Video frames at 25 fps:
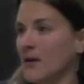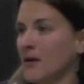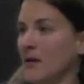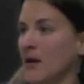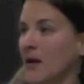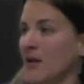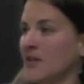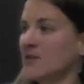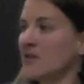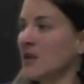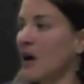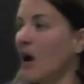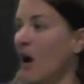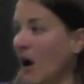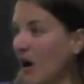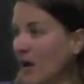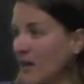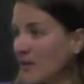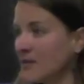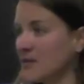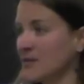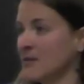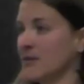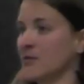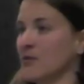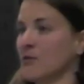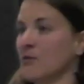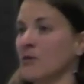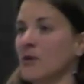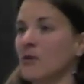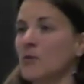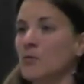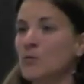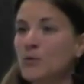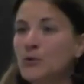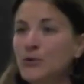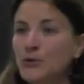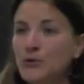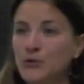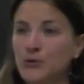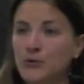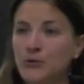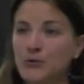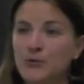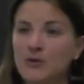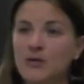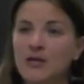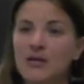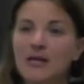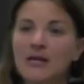a toxin, or a
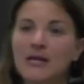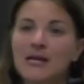wound,